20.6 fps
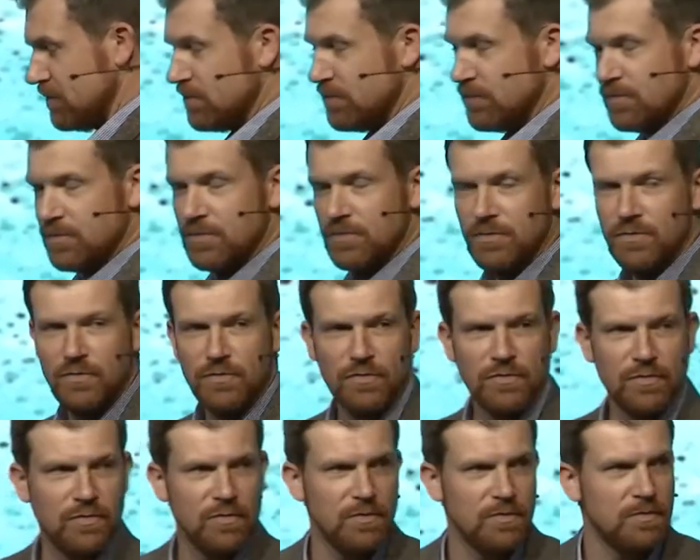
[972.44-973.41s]

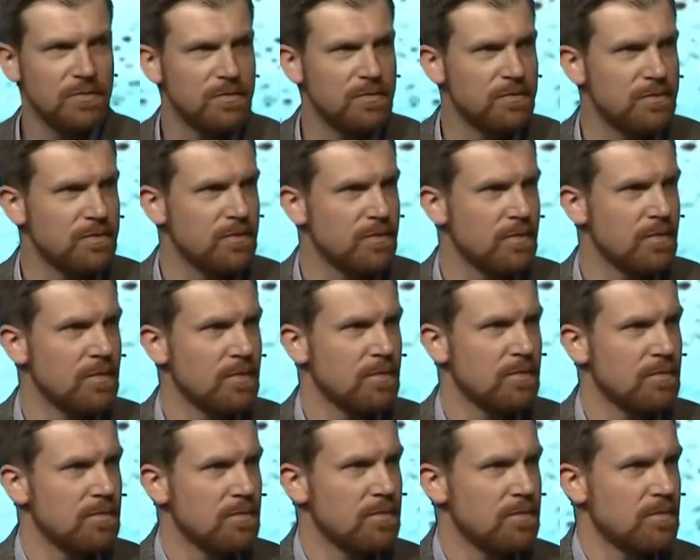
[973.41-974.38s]

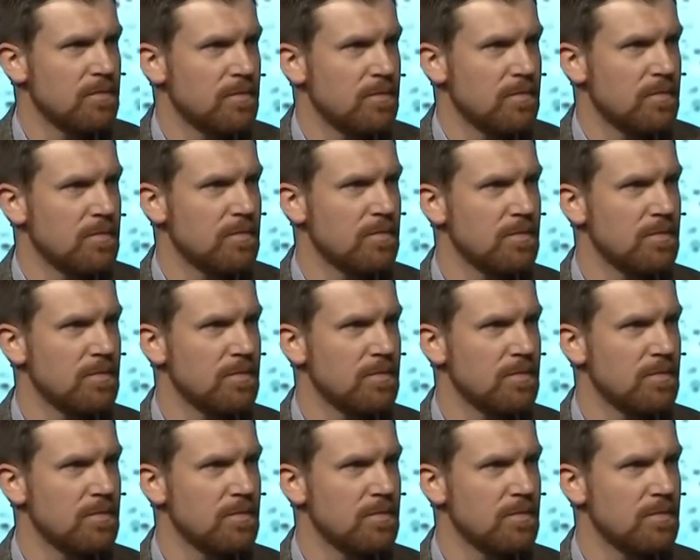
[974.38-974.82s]
No one is speaking in this clip.